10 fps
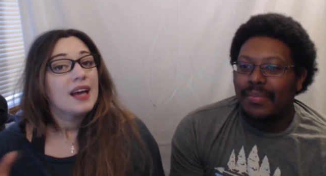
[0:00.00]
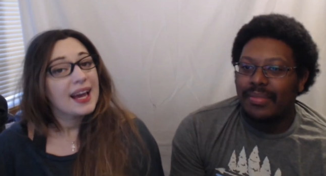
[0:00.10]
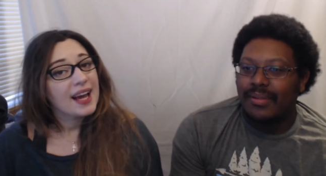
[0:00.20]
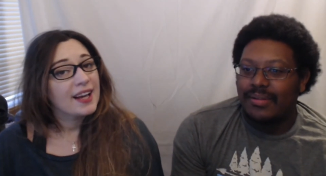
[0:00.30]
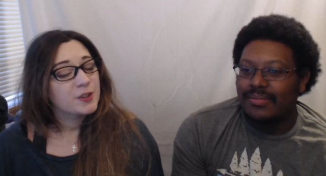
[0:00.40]

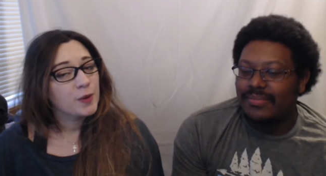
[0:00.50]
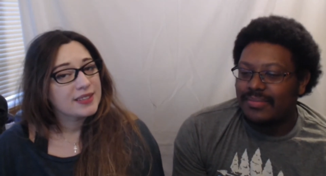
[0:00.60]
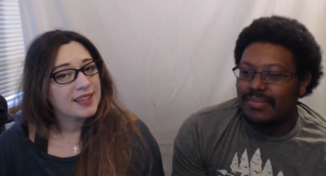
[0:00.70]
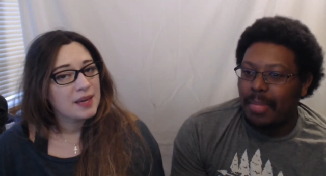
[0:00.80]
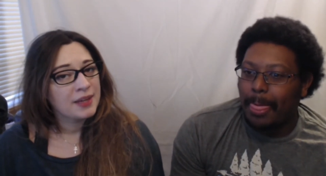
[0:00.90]
Speaker 1: guys, Quits
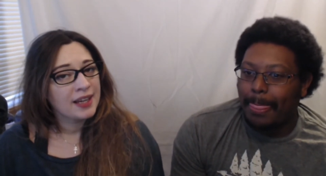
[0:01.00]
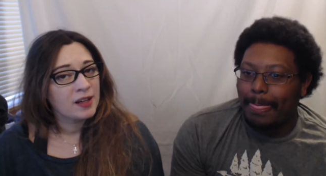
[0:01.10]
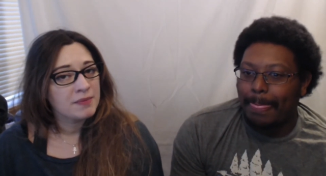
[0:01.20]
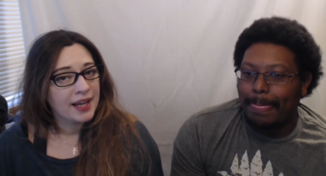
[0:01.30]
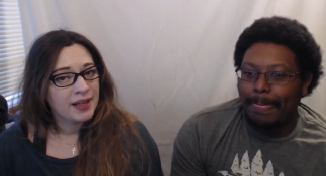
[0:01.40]
Gaming here.
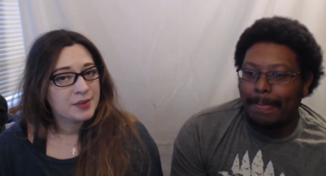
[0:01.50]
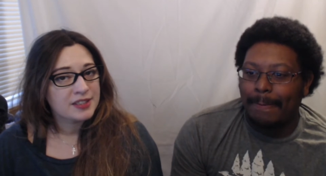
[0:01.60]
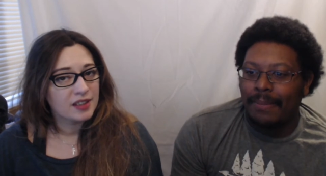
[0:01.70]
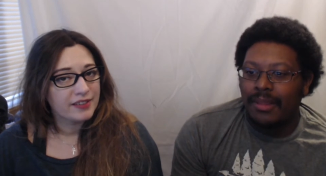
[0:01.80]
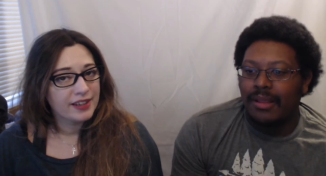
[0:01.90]
My name is
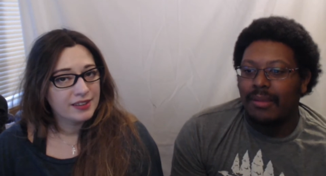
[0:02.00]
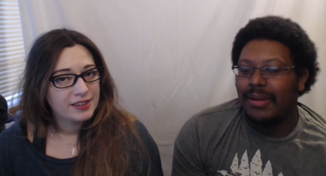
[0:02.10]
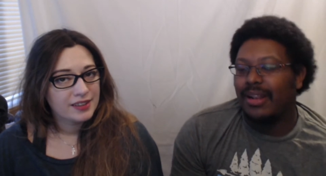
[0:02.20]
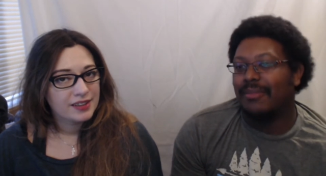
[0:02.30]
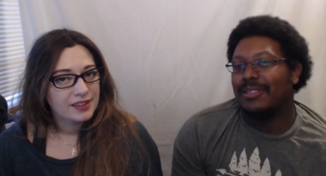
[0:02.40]
Silva. And my
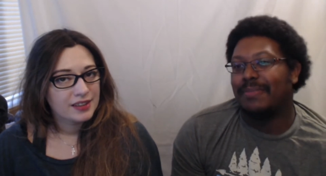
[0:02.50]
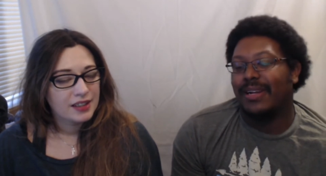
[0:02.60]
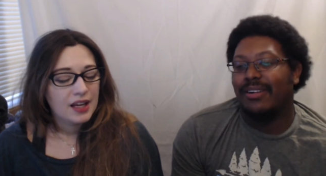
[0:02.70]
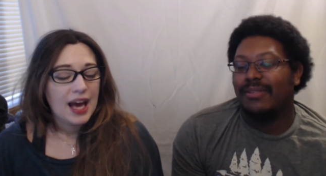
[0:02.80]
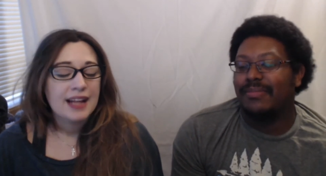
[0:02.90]
name is
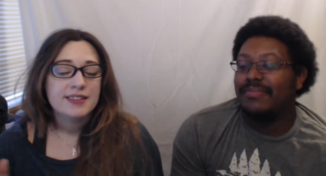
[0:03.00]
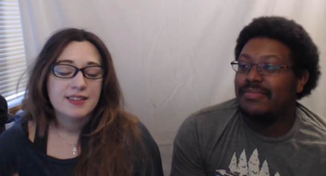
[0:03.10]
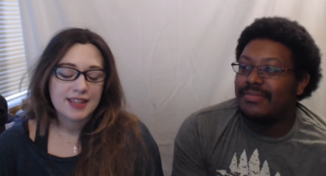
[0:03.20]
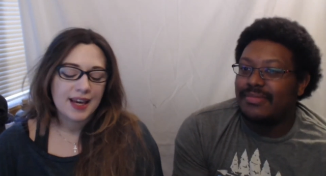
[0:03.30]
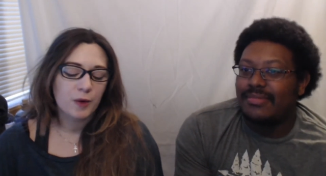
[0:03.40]
Bear. And
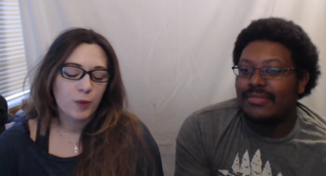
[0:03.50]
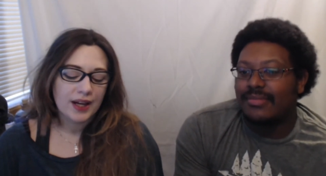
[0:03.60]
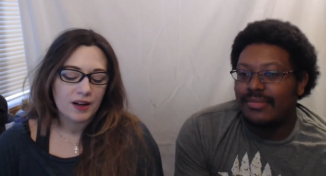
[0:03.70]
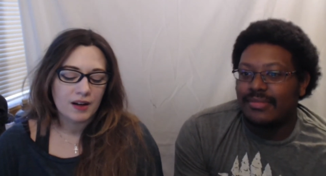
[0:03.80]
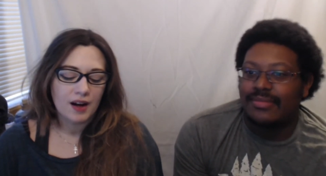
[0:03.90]
today we
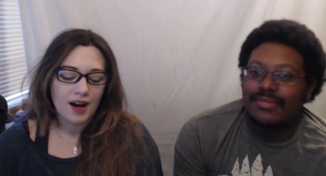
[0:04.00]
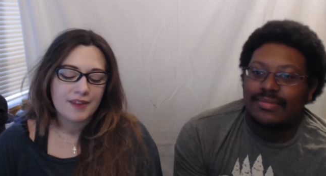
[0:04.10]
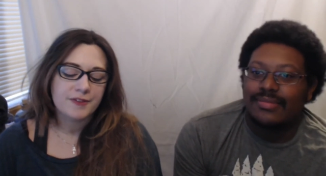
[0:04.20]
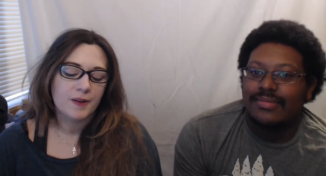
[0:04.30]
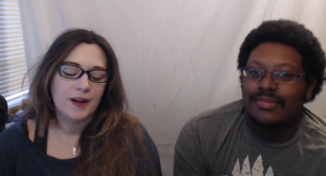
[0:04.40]
are
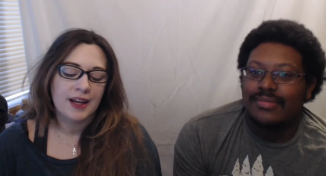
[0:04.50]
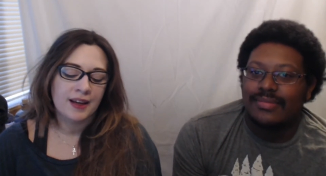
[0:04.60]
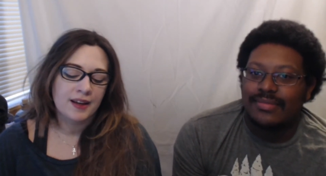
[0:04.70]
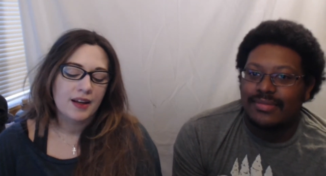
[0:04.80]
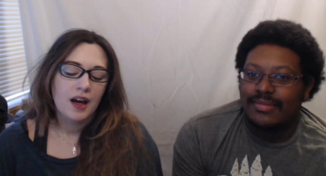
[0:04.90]

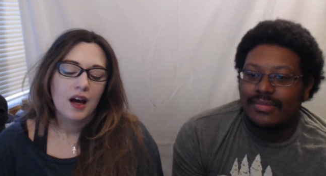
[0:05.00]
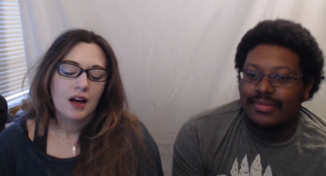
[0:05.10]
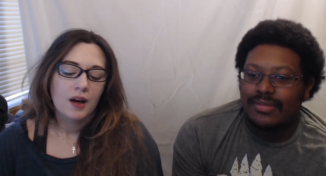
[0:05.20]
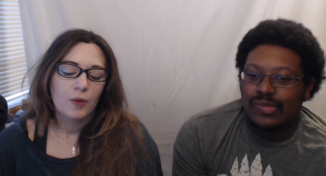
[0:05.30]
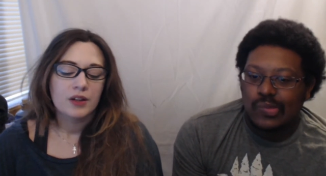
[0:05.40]
offering,
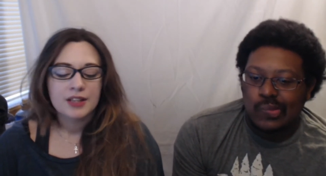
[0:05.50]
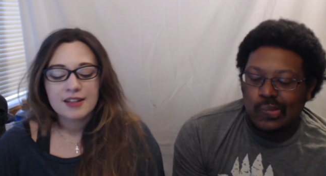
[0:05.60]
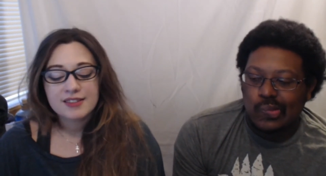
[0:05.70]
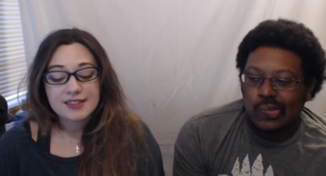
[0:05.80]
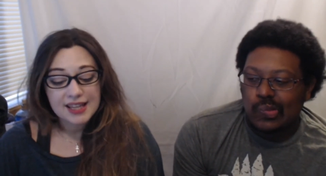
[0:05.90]
well, not
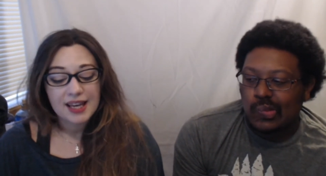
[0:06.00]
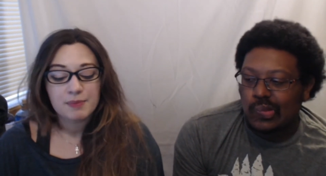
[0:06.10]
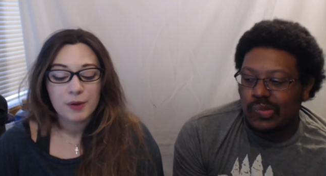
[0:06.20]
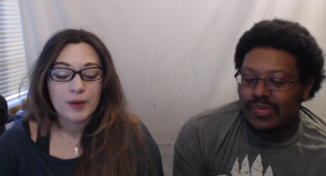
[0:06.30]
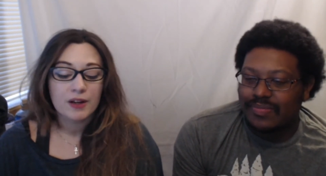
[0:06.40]
today, but we are